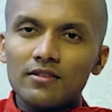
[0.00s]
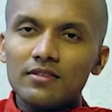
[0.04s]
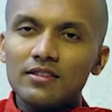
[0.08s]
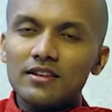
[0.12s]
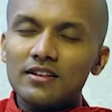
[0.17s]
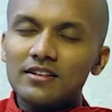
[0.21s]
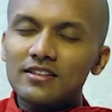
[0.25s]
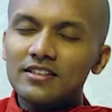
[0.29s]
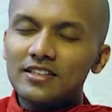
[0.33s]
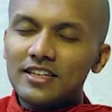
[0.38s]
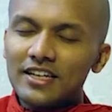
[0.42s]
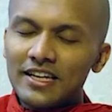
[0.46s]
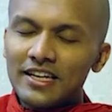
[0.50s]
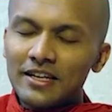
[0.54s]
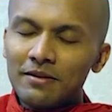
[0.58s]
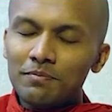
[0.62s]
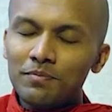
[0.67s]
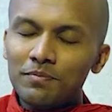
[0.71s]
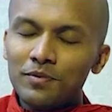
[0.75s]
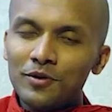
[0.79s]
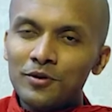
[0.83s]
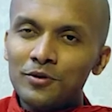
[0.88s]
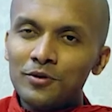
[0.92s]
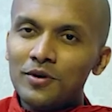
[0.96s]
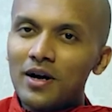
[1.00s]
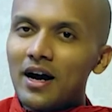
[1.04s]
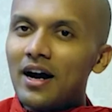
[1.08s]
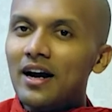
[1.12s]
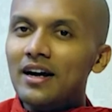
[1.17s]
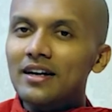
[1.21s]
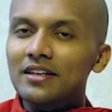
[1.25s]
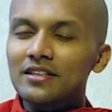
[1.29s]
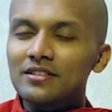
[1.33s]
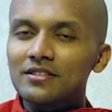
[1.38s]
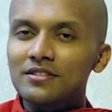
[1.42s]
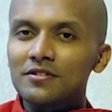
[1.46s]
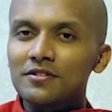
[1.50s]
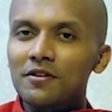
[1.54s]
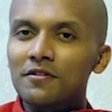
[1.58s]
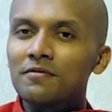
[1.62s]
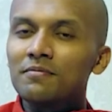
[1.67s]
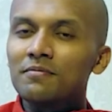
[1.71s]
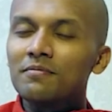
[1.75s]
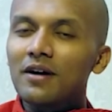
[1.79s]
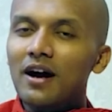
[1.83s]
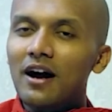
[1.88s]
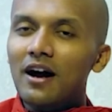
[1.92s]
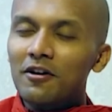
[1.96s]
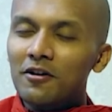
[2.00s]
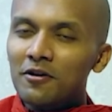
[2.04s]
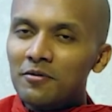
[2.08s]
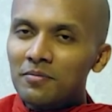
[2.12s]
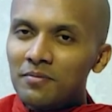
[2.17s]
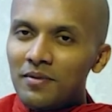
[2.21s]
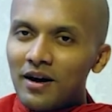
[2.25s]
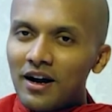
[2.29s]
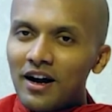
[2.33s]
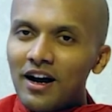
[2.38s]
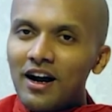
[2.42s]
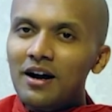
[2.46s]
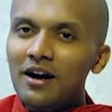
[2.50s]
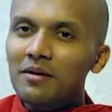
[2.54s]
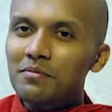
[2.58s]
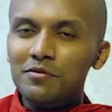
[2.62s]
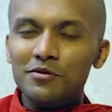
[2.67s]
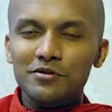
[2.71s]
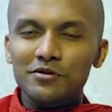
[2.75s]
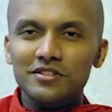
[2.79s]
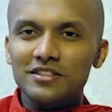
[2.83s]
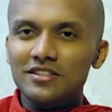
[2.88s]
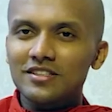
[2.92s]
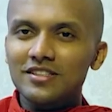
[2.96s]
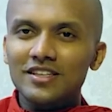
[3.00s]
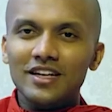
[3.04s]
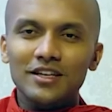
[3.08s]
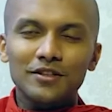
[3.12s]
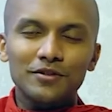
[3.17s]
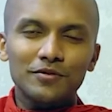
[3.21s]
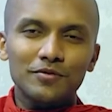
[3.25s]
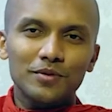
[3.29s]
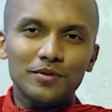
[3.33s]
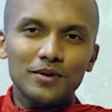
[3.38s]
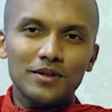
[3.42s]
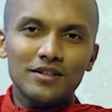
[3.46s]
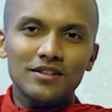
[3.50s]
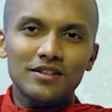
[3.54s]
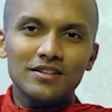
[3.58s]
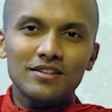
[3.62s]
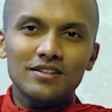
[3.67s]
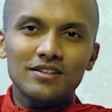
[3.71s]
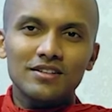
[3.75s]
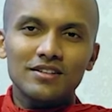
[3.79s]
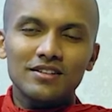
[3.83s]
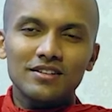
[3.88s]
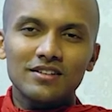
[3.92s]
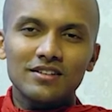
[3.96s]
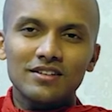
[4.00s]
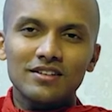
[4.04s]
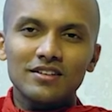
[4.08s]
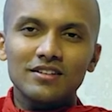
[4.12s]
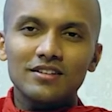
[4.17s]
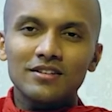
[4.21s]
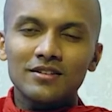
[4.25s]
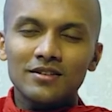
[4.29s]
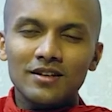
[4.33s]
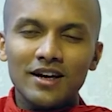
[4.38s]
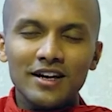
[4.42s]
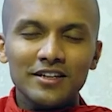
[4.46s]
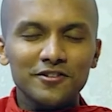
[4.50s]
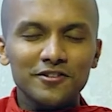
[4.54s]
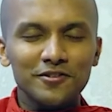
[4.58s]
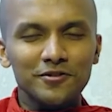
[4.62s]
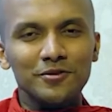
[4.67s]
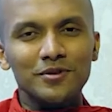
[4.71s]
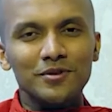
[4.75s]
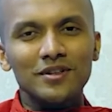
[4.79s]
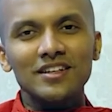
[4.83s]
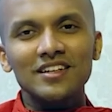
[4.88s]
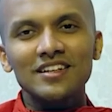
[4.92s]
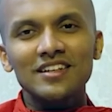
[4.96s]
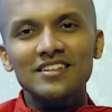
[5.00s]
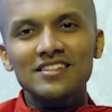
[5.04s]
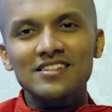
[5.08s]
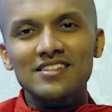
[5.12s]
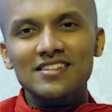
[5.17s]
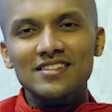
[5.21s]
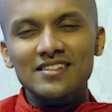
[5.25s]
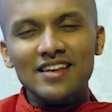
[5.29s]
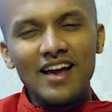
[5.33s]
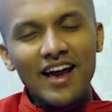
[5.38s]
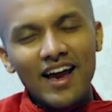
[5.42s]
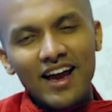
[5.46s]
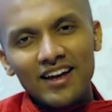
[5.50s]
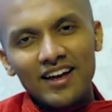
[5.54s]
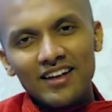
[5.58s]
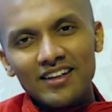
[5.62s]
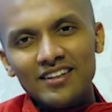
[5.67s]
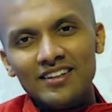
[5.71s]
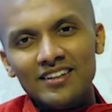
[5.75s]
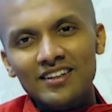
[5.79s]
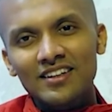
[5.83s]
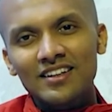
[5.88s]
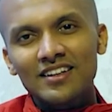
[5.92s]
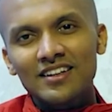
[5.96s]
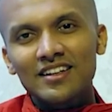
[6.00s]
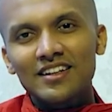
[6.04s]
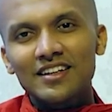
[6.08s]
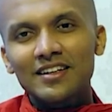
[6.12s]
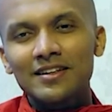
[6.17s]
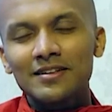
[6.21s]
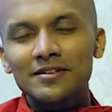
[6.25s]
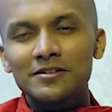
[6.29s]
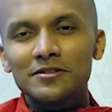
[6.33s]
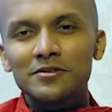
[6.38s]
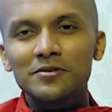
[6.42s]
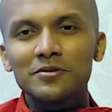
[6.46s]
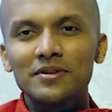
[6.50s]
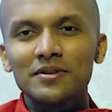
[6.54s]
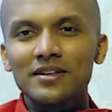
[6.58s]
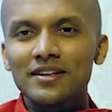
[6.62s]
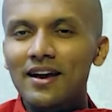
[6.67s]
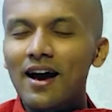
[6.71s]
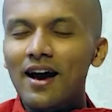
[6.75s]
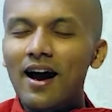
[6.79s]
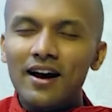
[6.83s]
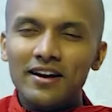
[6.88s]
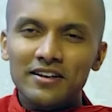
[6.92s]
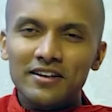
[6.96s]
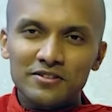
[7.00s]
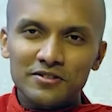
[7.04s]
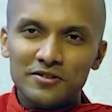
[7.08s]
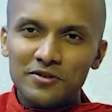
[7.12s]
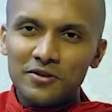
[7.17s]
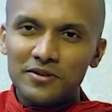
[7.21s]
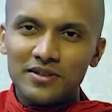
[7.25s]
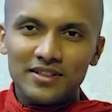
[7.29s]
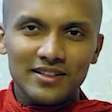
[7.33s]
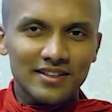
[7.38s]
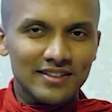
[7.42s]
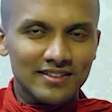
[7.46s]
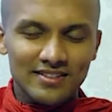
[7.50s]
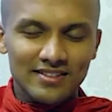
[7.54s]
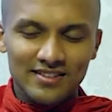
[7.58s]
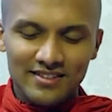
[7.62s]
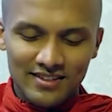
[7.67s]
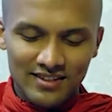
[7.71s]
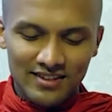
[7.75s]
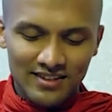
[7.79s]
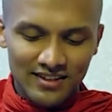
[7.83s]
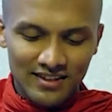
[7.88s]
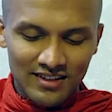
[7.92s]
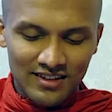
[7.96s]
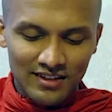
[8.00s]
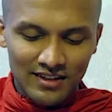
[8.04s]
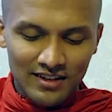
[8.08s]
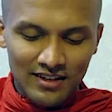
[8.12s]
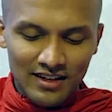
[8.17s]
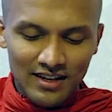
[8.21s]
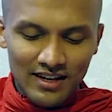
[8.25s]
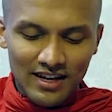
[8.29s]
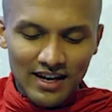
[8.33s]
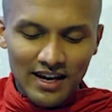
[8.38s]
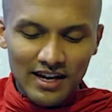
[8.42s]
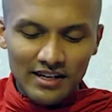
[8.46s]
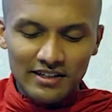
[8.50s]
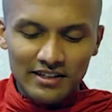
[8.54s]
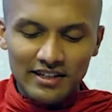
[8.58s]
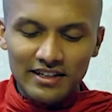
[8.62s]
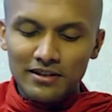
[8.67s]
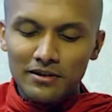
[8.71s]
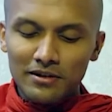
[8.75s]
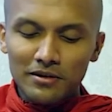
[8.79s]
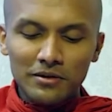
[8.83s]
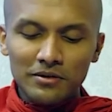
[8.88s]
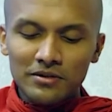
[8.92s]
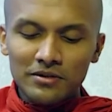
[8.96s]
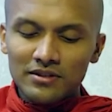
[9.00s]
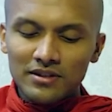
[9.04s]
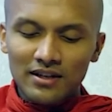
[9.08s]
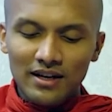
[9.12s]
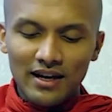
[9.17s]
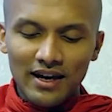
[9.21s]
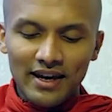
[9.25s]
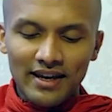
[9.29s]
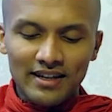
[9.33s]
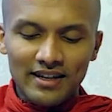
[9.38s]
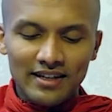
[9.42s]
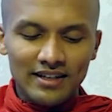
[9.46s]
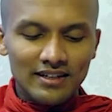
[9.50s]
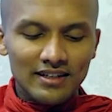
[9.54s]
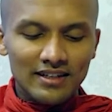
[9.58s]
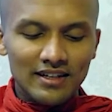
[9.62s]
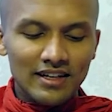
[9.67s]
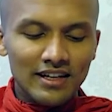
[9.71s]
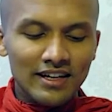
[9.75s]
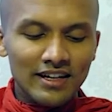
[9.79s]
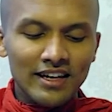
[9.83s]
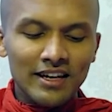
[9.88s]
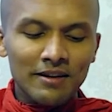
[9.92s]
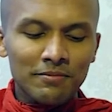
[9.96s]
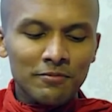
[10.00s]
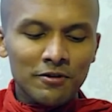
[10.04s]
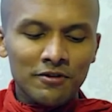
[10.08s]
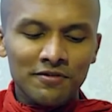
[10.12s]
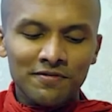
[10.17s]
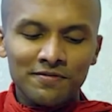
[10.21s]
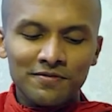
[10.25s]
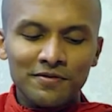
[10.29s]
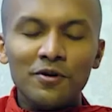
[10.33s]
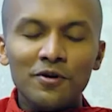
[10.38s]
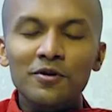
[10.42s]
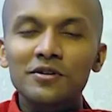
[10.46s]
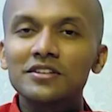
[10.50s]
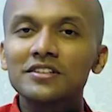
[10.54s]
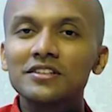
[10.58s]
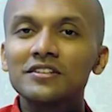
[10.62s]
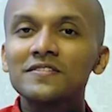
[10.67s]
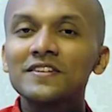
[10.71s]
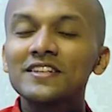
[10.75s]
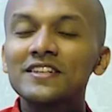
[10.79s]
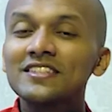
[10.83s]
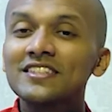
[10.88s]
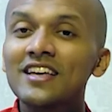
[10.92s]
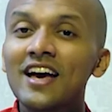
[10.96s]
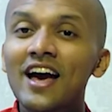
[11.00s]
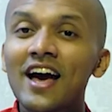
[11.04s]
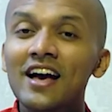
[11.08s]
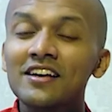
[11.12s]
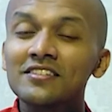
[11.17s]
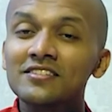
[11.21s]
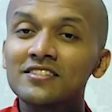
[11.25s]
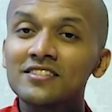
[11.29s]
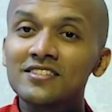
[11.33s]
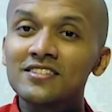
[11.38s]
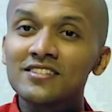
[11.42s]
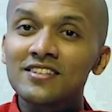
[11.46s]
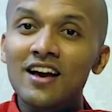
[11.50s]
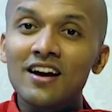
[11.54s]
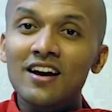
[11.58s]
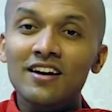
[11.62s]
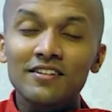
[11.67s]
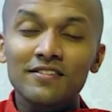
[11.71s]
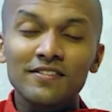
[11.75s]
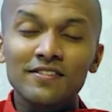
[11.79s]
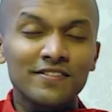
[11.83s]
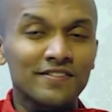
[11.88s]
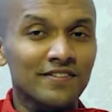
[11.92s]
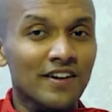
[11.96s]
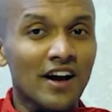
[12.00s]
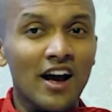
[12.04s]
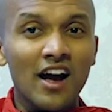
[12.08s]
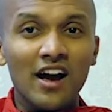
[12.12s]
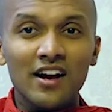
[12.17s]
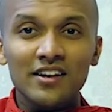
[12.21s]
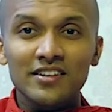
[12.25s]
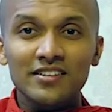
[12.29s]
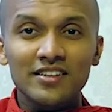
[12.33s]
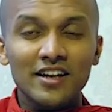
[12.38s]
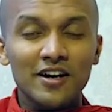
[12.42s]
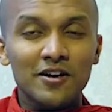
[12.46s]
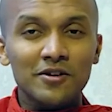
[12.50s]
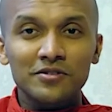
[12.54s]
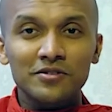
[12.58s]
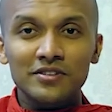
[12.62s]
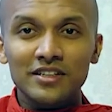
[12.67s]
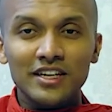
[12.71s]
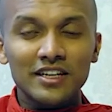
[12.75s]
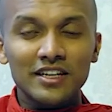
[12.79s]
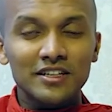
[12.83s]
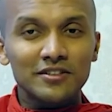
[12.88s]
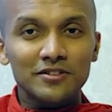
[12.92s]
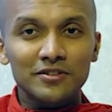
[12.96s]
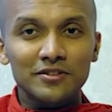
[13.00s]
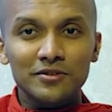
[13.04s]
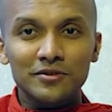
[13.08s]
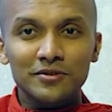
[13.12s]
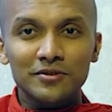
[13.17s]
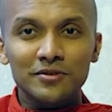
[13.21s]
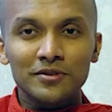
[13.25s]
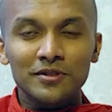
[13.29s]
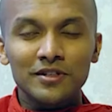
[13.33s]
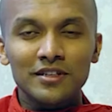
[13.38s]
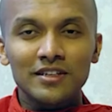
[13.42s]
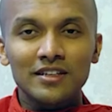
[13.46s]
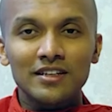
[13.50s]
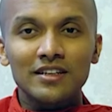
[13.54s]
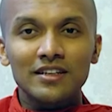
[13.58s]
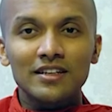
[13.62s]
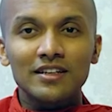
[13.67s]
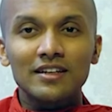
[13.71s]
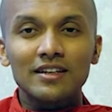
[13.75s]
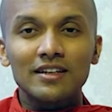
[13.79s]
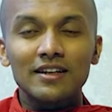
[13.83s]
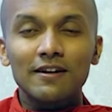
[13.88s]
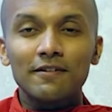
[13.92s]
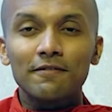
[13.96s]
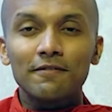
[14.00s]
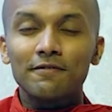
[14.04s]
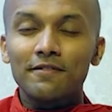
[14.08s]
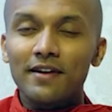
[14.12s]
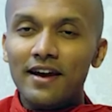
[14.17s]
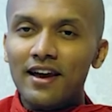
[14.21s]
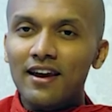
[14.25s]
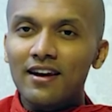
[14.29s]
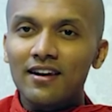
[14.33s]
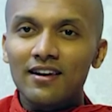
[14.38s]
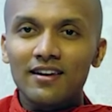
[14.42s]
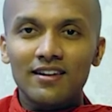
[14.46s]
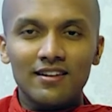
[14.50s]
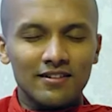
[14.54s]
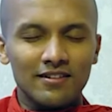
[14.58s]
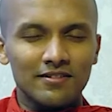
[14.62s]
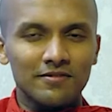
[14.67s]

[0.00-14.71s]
"The deep blue eyes of our Mahabodhisattva gradually sank into the eye sockets, and it looked like a gleam of water which has sunk far down into a well."